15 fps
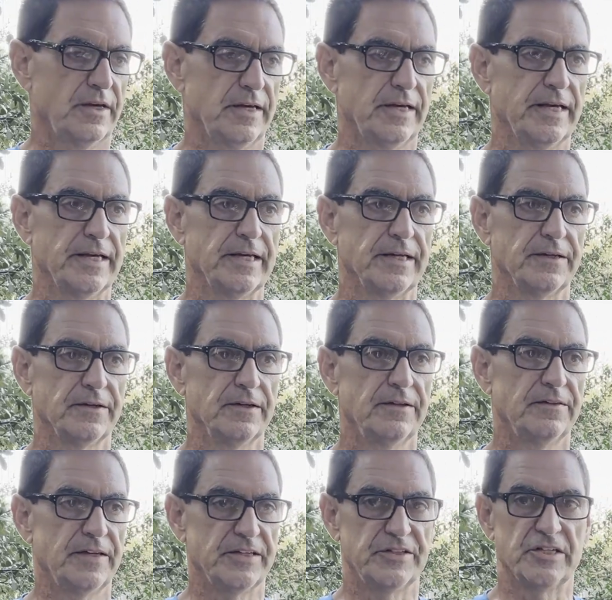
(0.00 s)
and
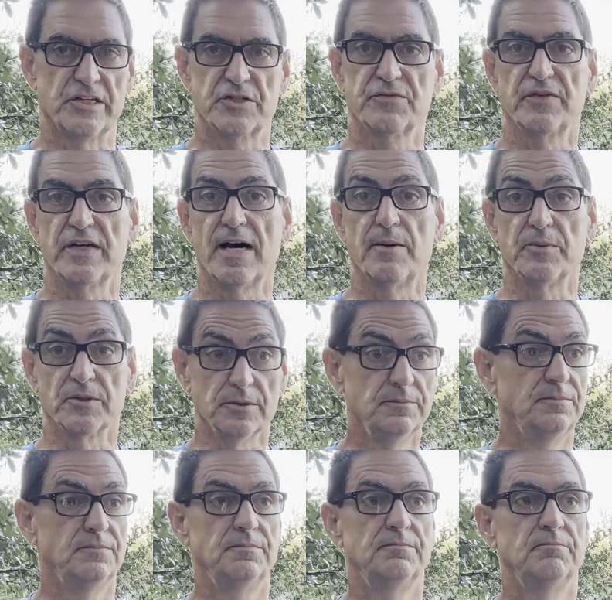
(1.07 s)
they taste phenomenal.
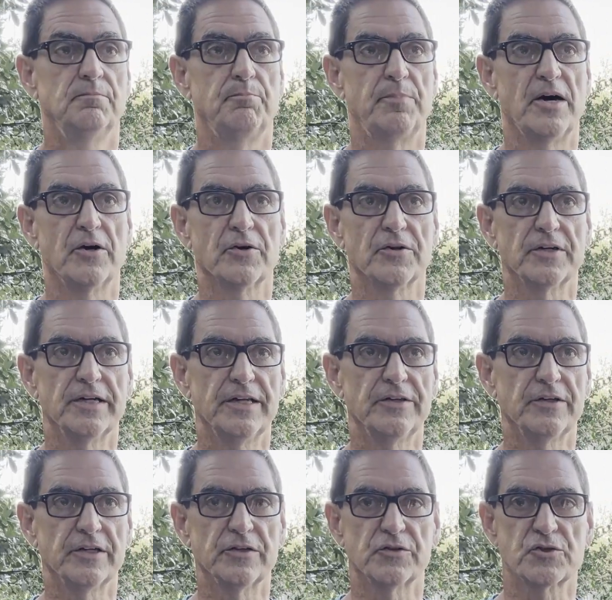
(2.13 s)
Better than anything
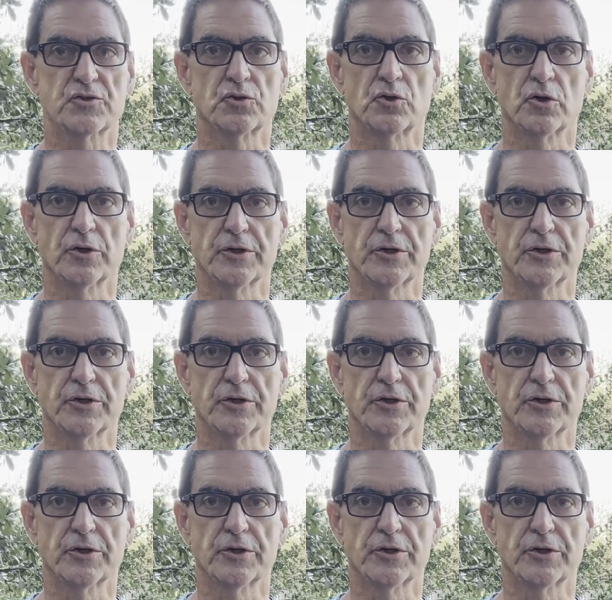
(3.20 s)
you get in the store.